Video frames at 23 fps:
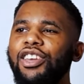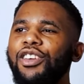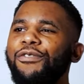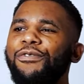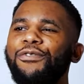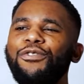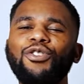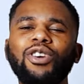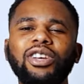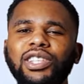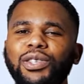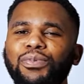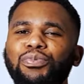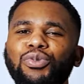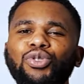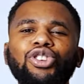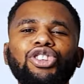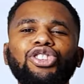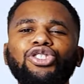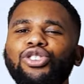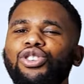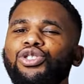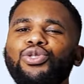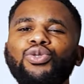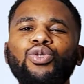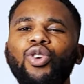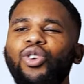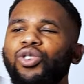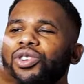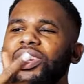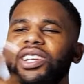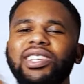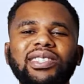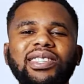If you are spiritual,
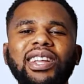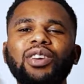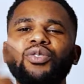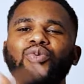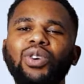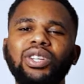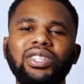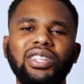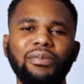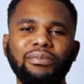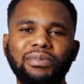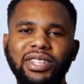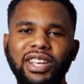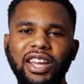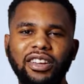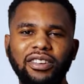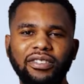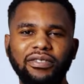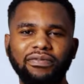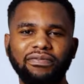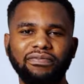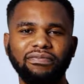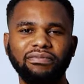you understand what I'm saying.